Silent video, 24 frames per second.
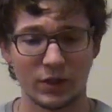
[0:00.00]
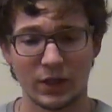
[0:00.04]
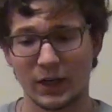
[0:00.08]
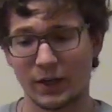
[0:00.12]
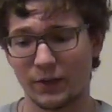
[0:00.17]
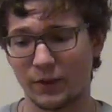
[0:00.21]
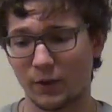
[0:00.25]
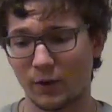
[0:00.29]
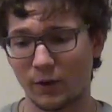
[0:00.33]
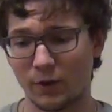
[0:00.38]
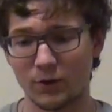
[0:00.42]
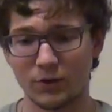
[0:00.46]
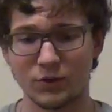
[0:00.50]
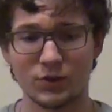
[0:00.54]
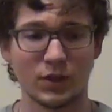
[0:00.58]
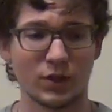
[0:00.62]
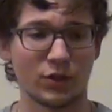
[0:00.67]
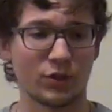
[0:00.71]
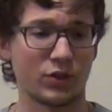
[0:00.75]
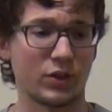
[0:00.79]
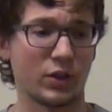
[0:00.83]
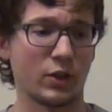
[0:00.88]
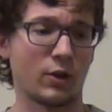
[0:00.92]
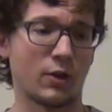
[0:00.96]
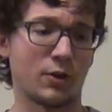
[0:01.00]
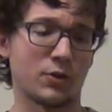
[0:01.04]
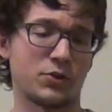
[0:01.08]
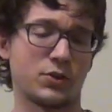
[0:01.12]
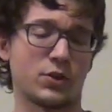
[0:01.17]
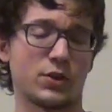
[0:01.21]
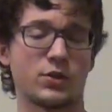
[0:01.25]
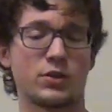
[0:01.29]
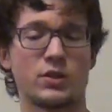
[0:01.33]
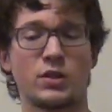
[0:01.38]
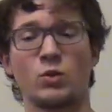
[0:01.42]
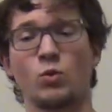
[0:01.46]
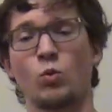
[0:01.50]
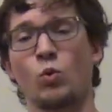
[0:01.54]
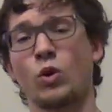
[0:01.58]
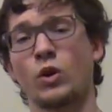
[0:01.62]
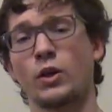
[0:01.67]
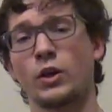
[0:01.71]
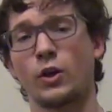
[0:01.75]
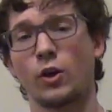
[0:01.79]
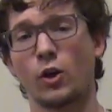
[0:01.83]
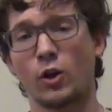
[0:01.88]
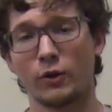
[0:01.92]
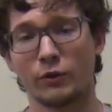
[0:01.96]
You had the R60,
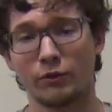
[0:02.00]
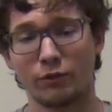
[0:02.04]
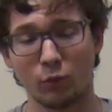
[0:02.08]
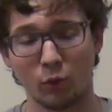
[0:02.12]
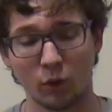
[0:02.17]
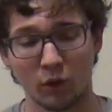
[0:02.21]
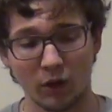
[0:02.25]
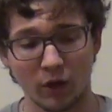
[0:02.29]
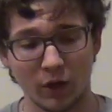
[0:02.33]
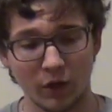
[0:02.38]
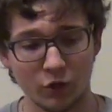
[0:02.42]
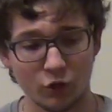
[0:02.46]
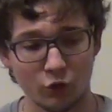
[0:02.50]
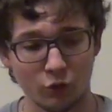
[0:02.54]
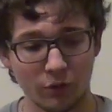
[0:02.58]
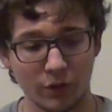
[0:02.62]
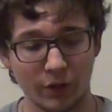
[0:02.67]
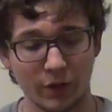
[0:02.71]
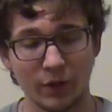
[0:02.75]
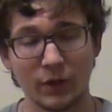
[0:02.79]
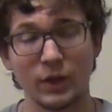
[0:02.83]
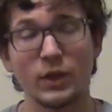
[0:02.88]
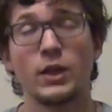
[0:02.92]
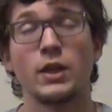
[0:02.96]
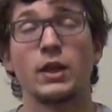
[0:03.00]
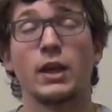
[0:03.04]
R61, and R400.